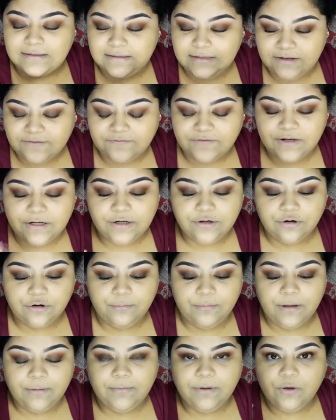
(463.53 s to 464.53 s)
different,
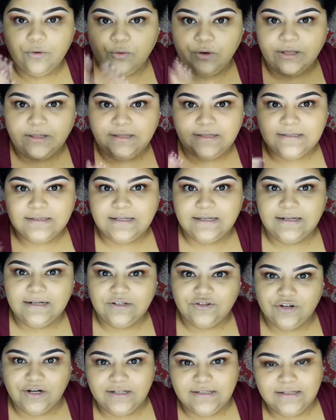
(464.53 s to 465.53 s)
or maybe oily skin
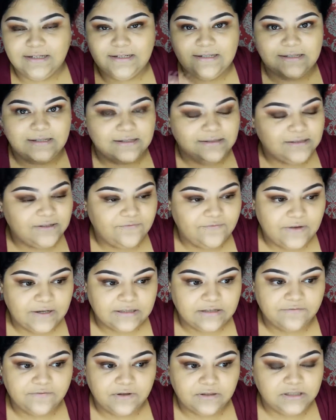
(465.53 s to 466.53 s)
and dry skin does
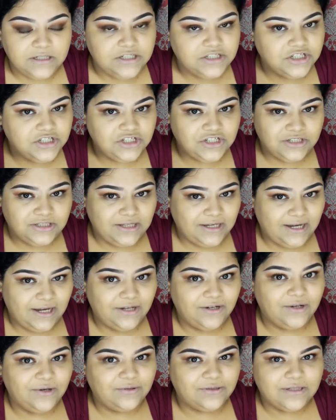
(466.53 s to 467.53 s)
affect the foundation, just like
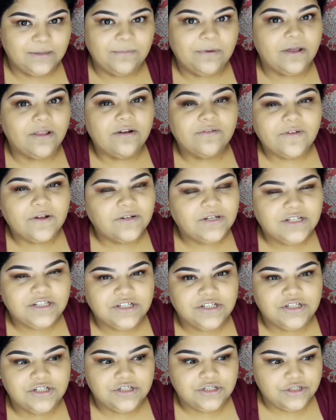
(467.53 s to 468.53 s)
I know some other
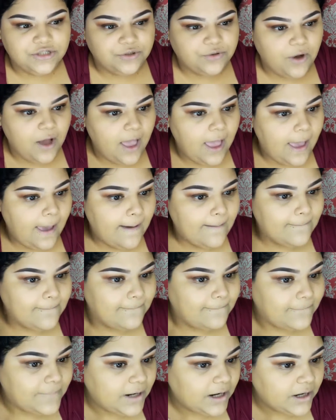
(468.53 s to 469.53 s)
foundations do.
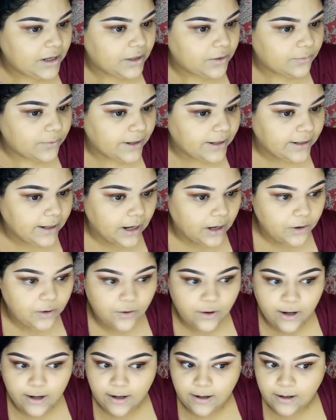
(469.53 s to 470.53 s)
But right
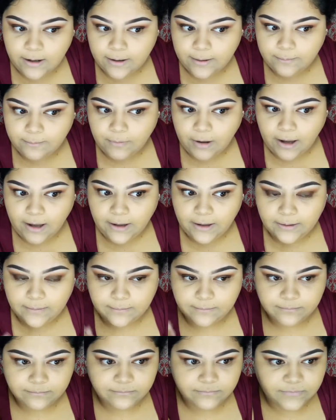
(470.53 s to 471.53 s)
now
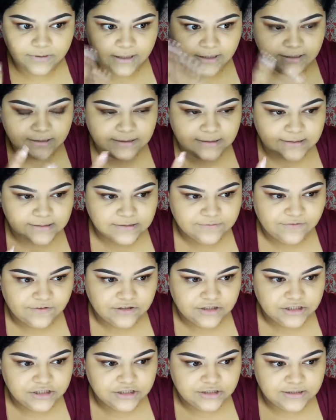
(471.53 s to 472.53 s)
I'm letting this
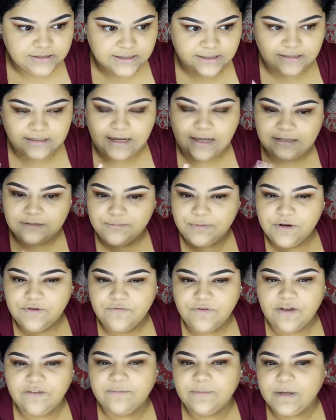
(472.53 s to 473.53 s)
foundation sit. It has been
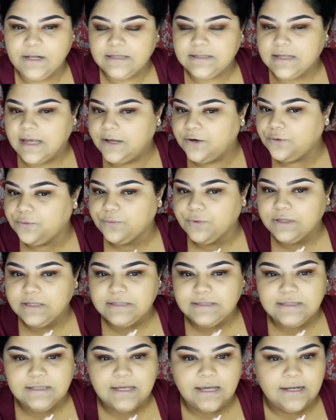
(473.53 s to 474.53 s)
5 minutes. I don't really
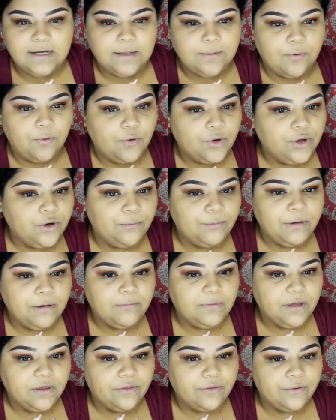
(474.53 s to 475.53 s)
see any oil
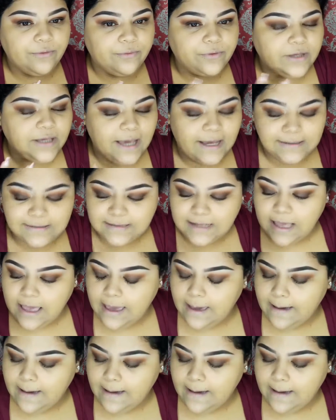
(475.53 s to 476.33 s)
peeping through yet,